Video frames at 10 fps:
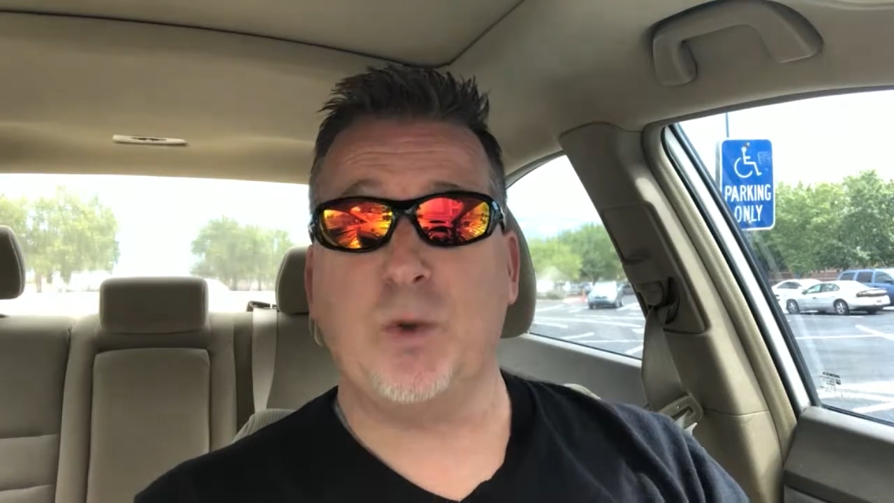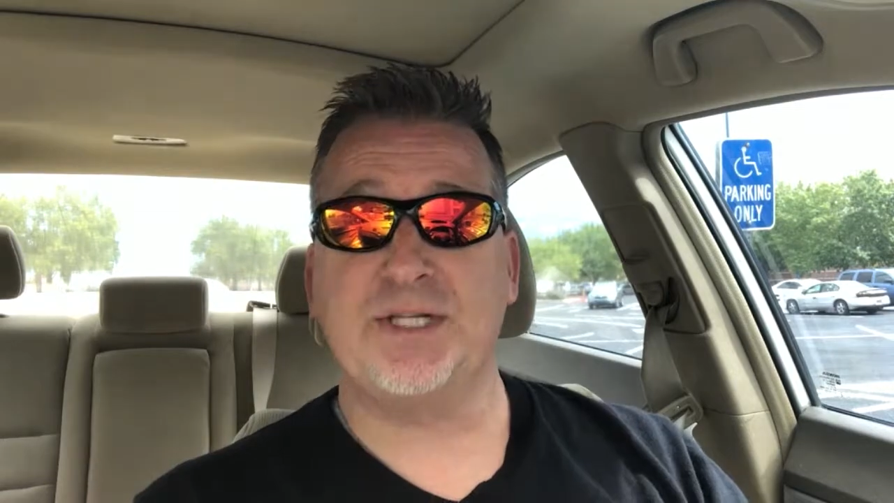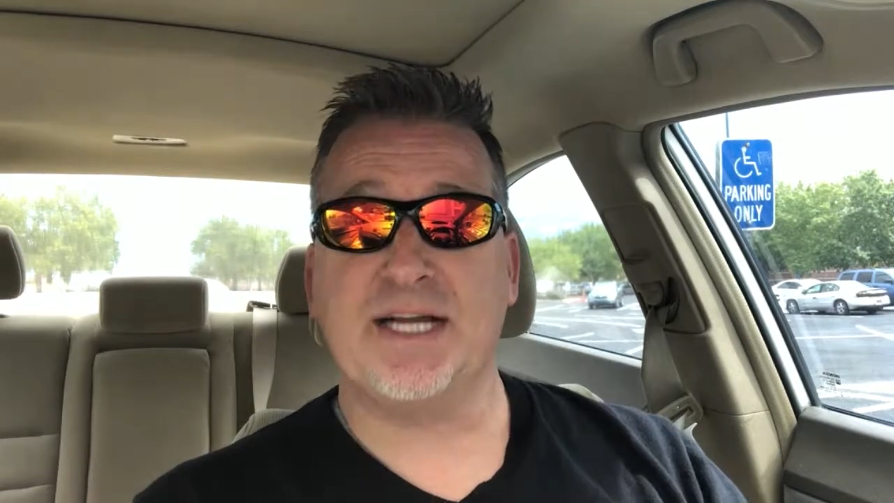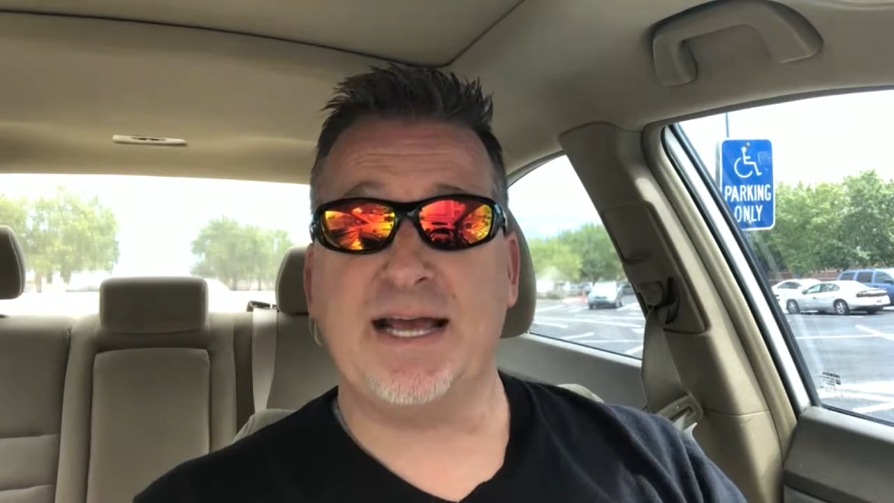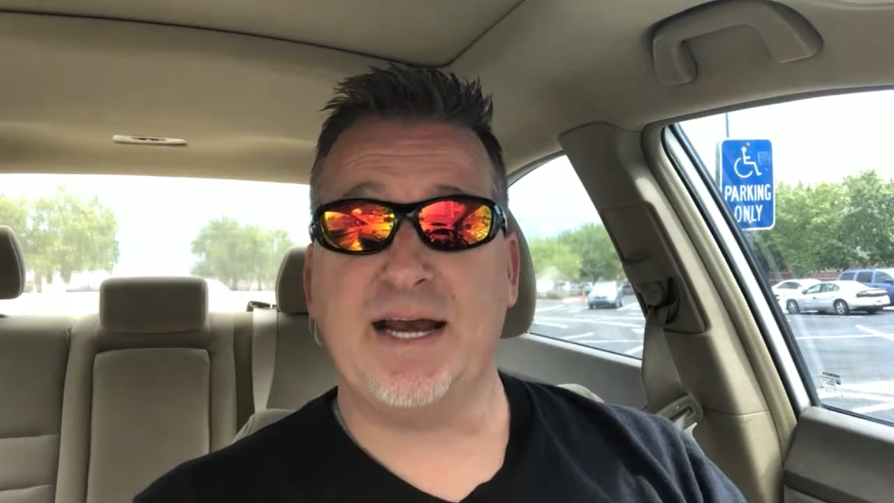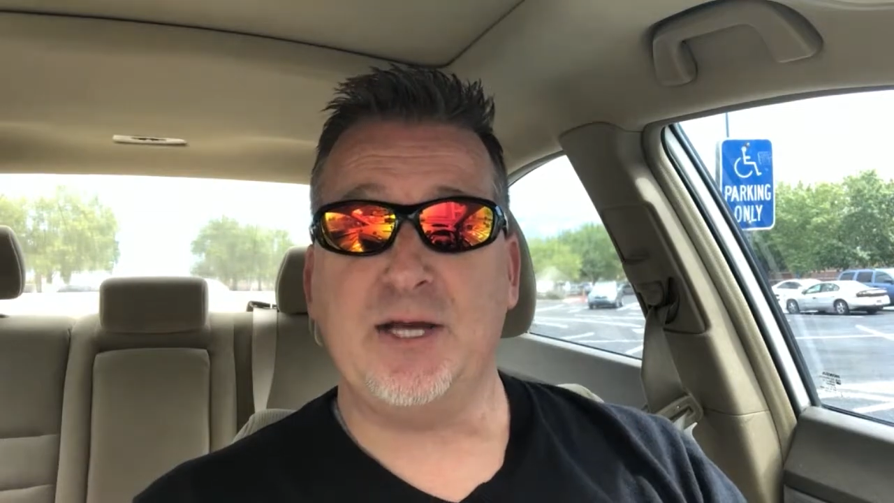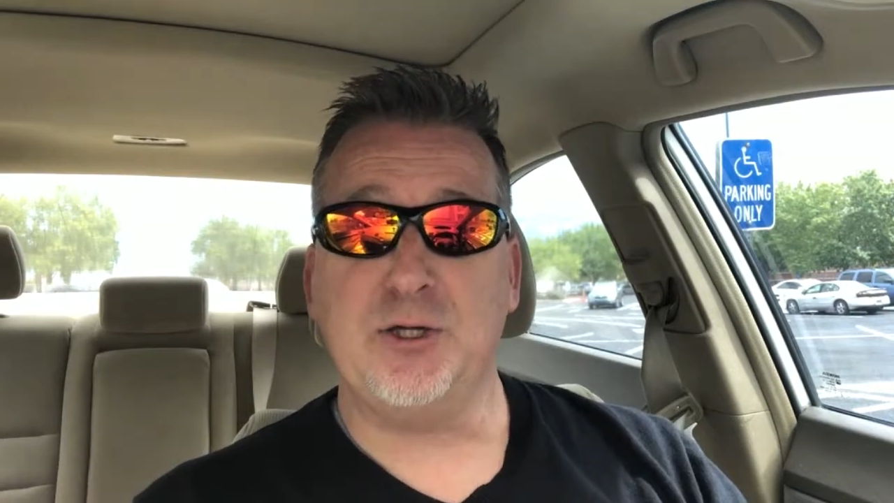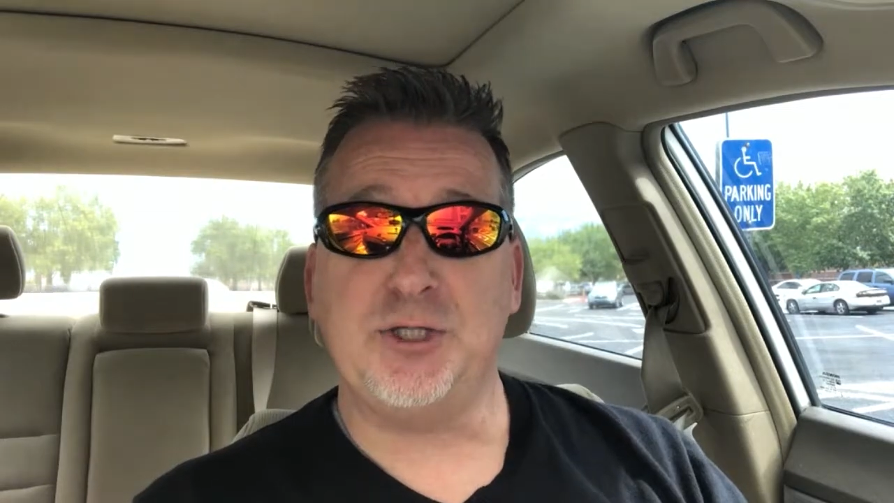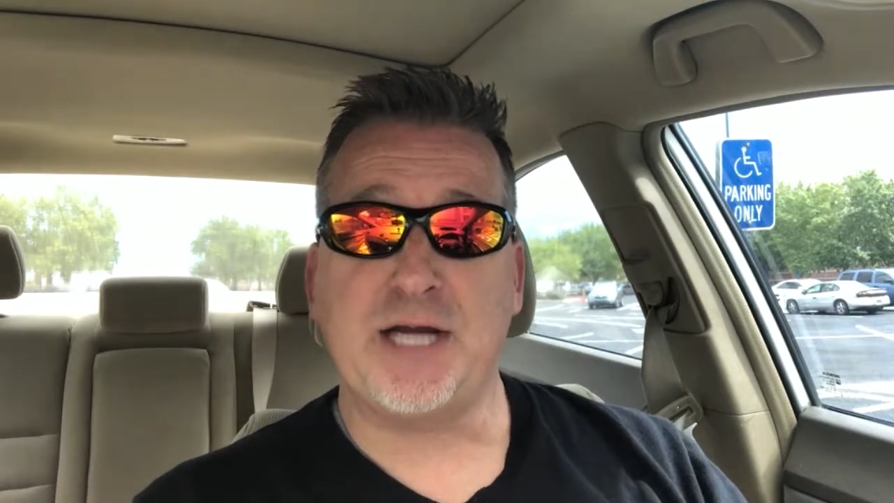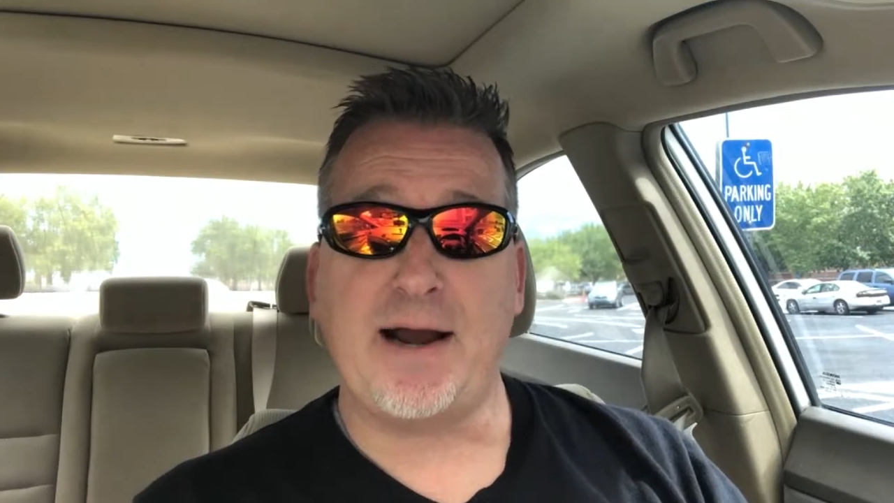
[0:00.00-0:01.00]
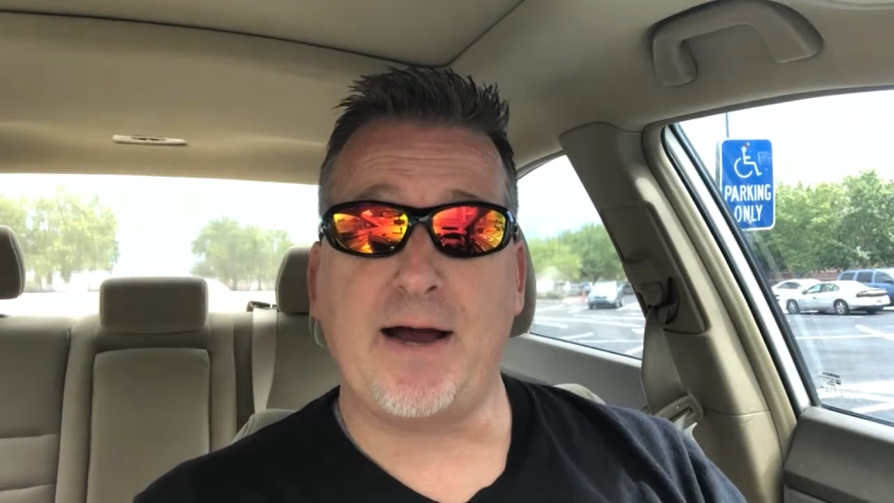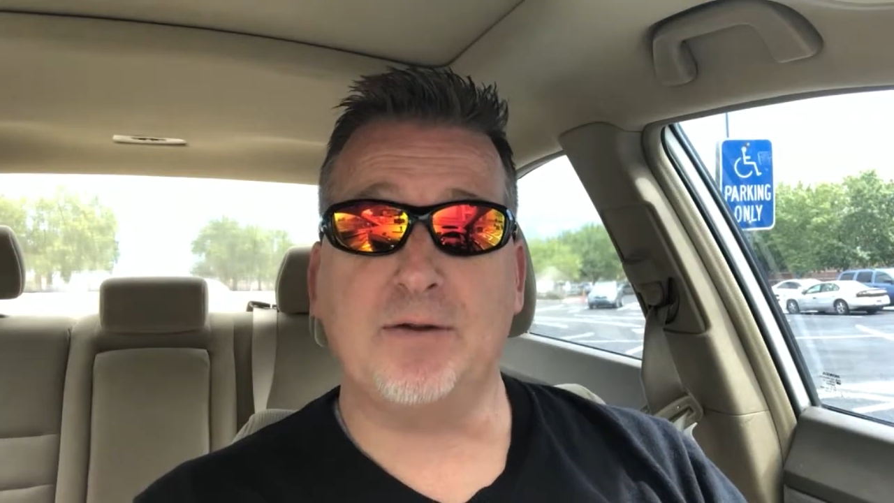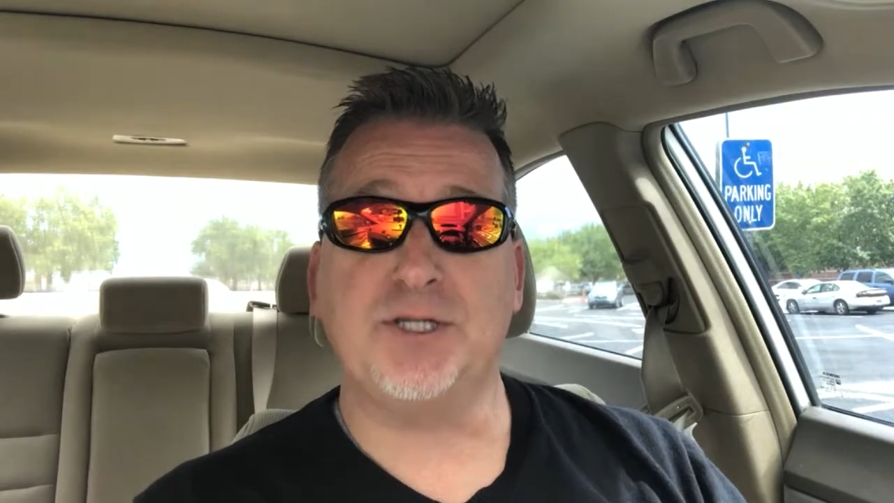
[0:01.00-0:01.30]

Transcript: Once again, a huge shout out